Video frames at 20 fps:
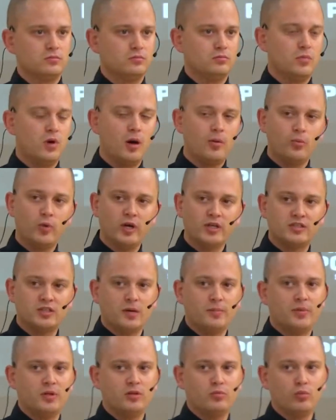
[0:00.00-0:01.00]
Mom wakes
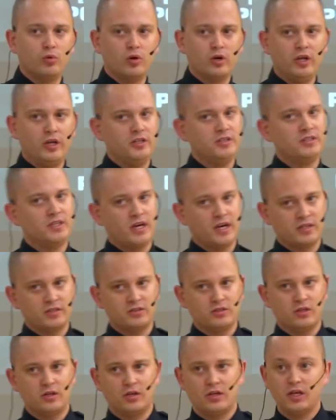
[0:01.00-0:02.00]
up in the morning,
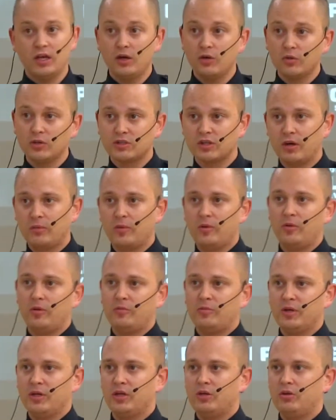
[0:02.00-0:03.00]
texts her, "Okay, what time am I
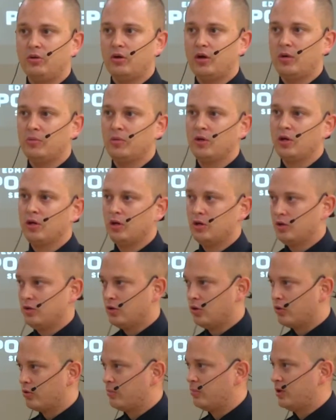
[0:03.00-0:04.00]
picking you up?"
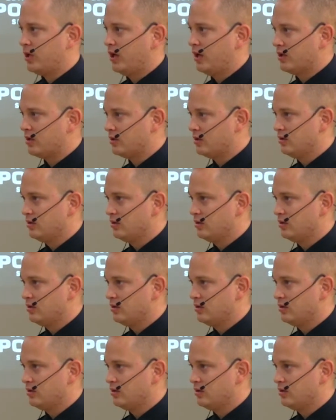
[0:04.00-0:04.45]
No reply.